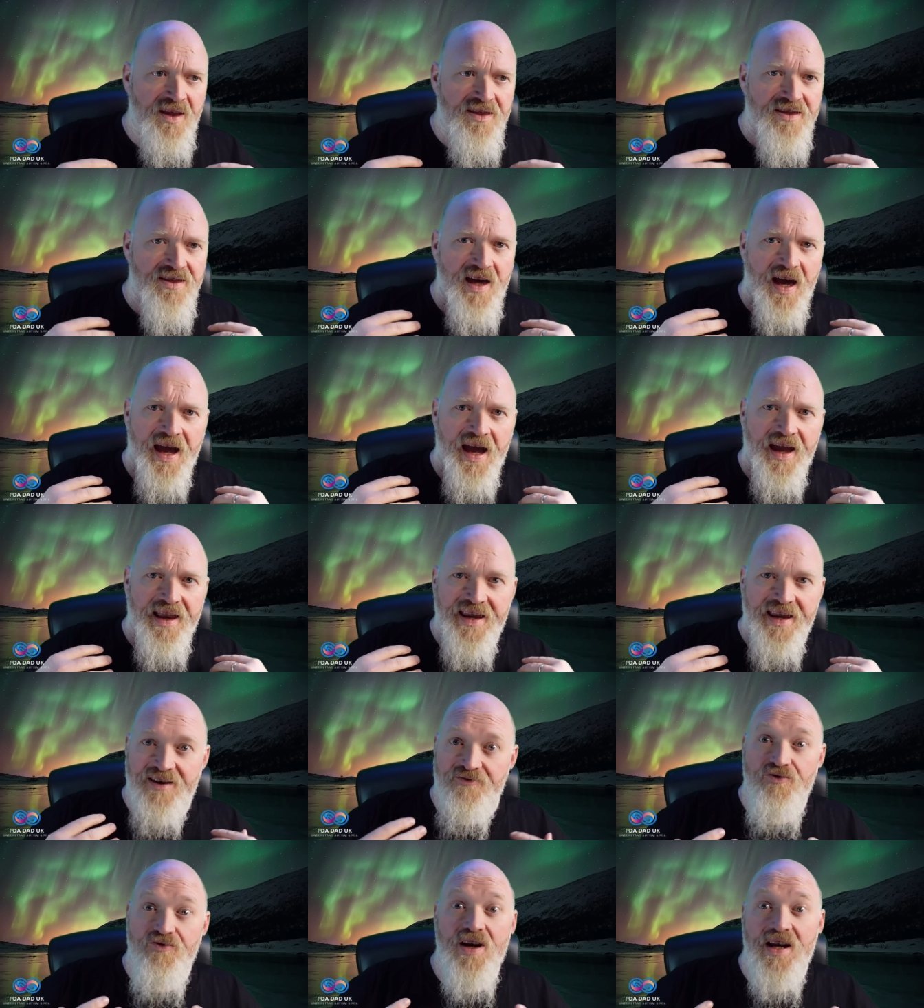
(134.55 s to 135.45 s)
that
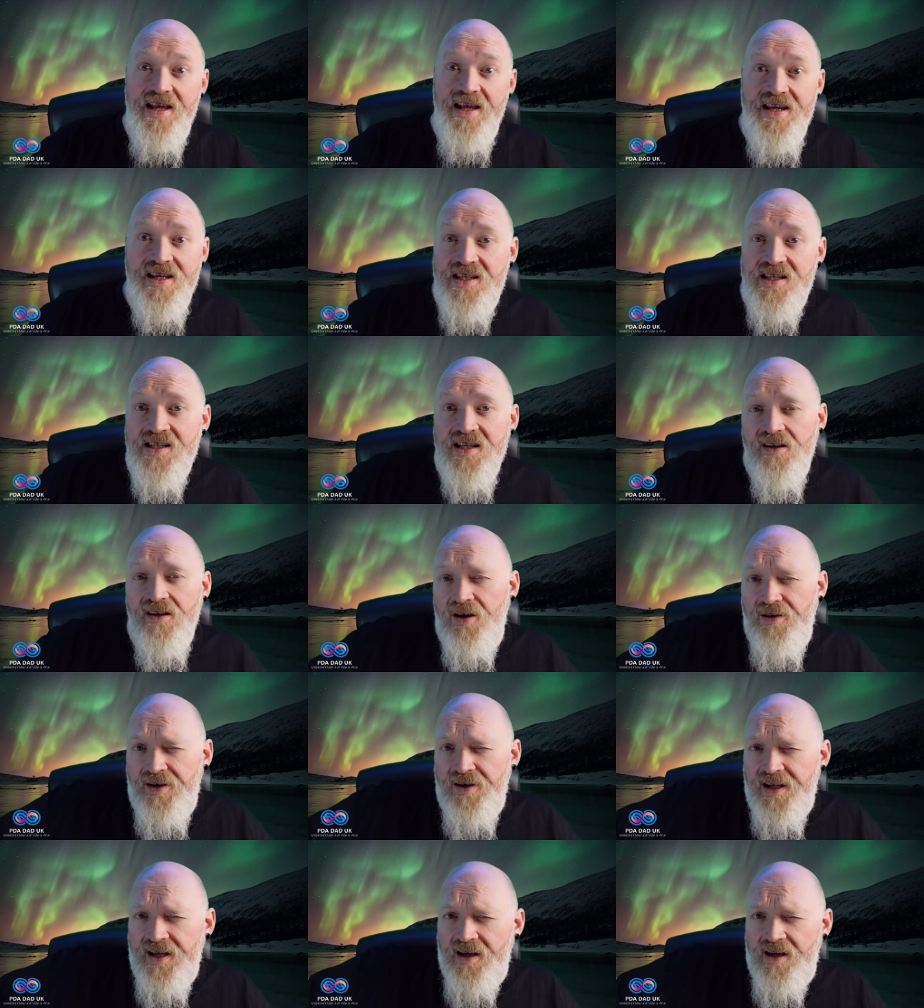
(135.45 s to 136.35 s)
it really is still
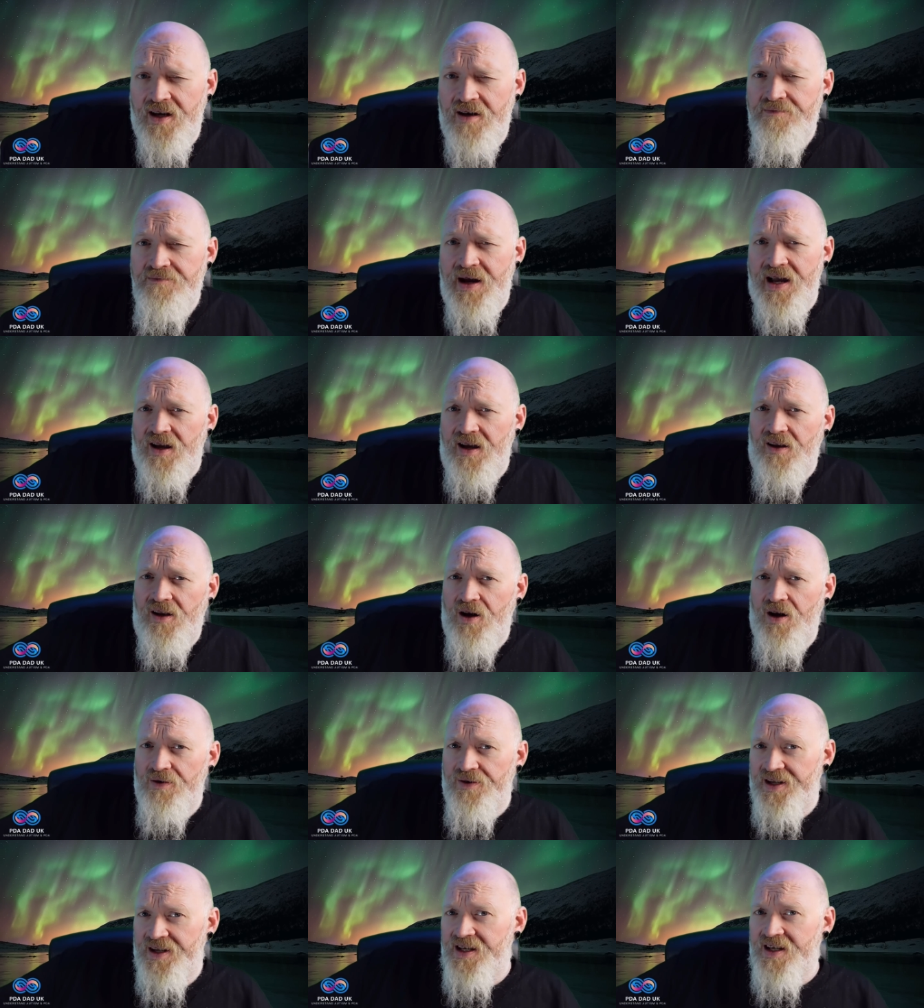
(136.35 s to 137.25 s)
only a male
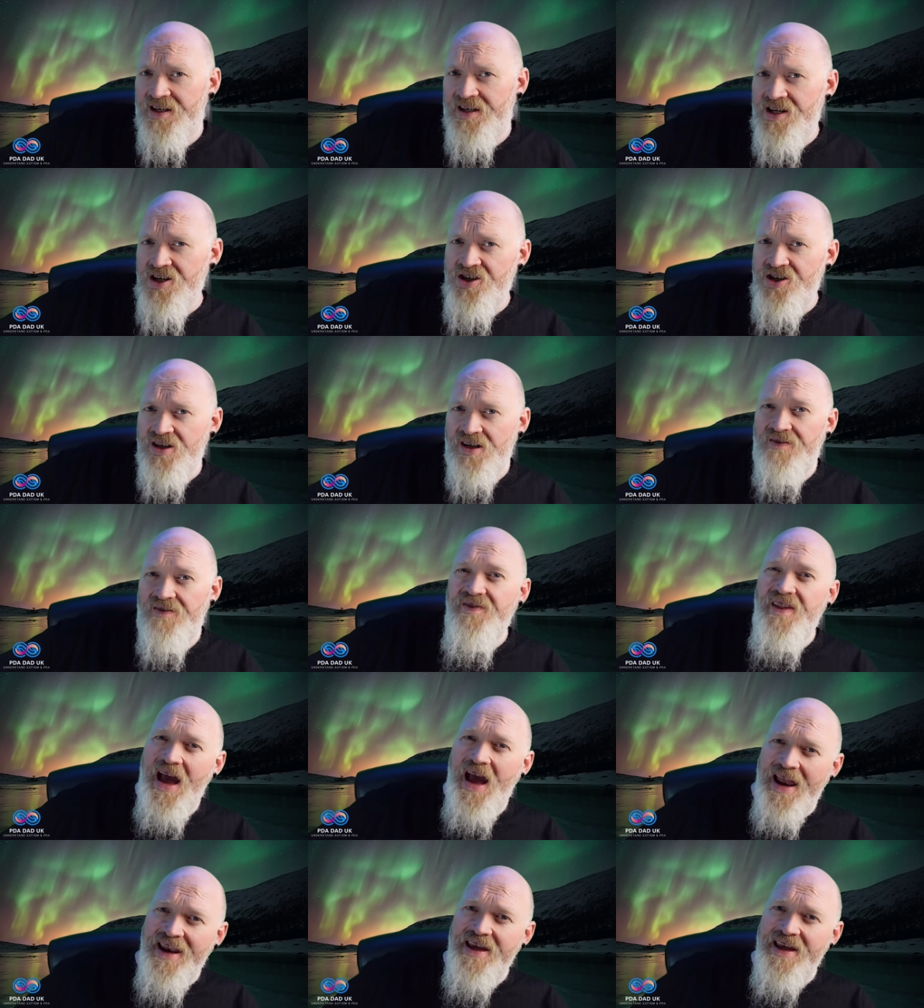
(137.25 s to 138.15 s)
only condition, and
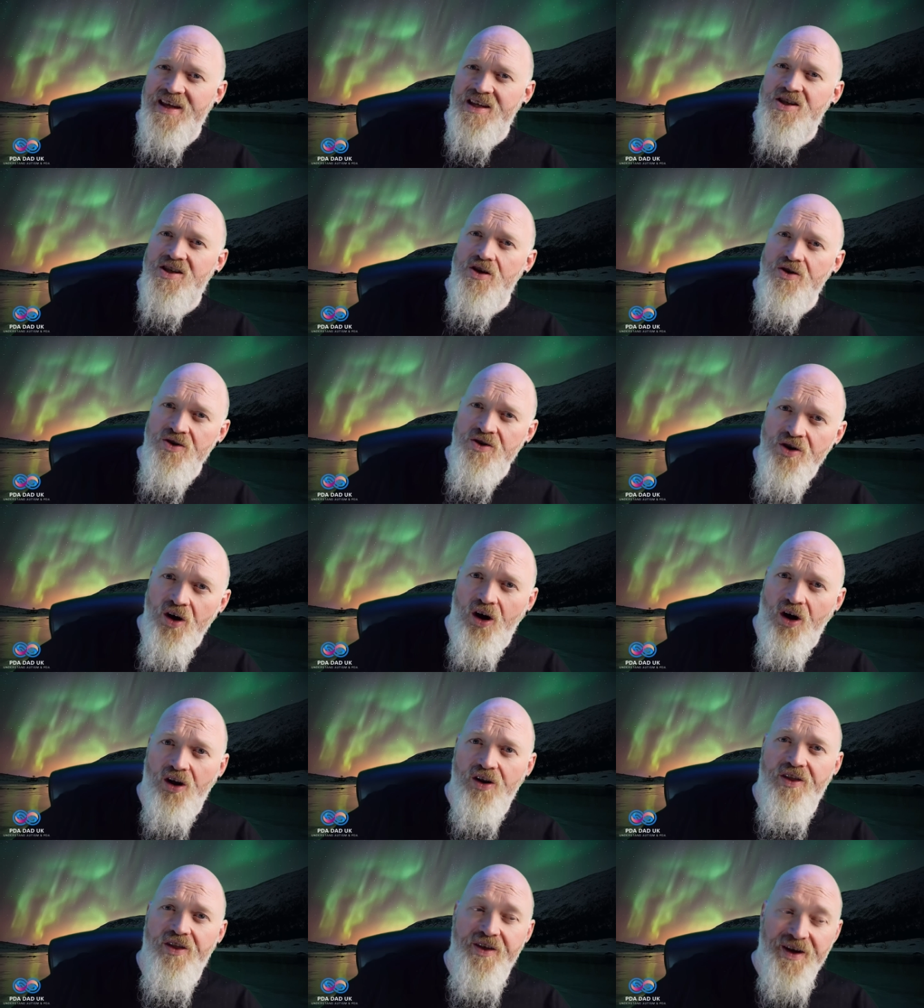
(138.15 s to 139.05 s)
that is
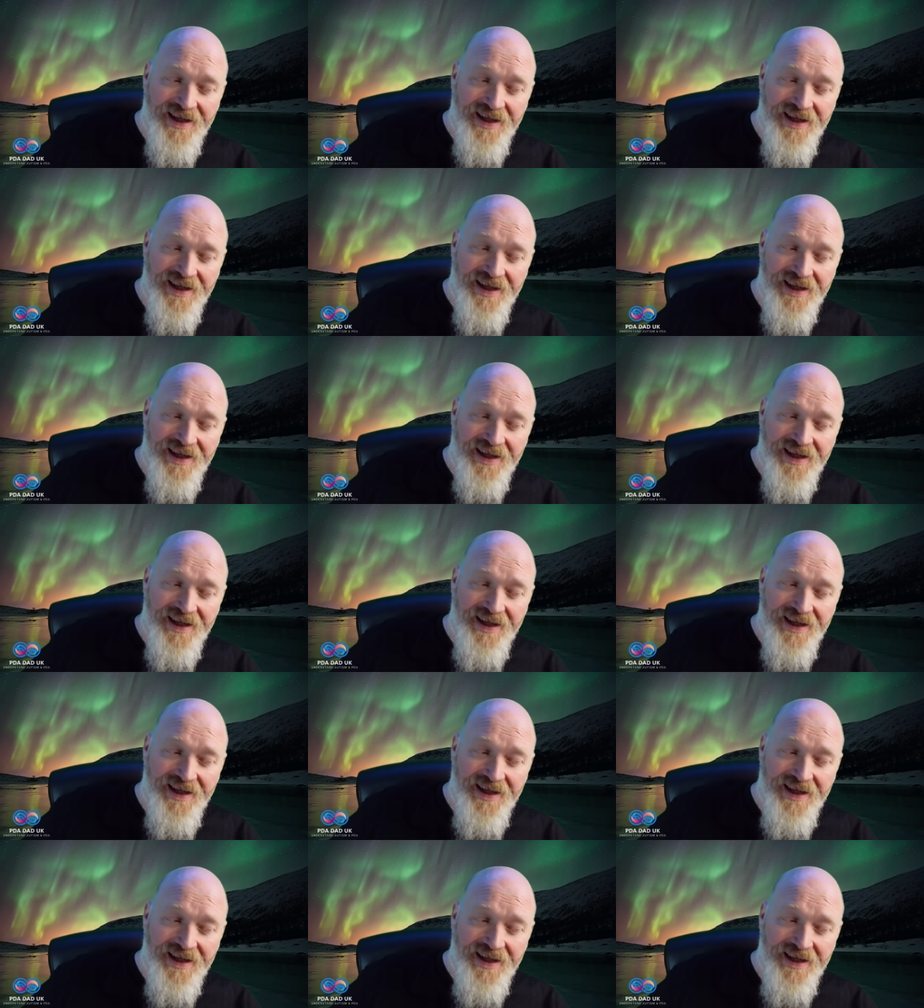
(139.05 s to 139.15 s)
not the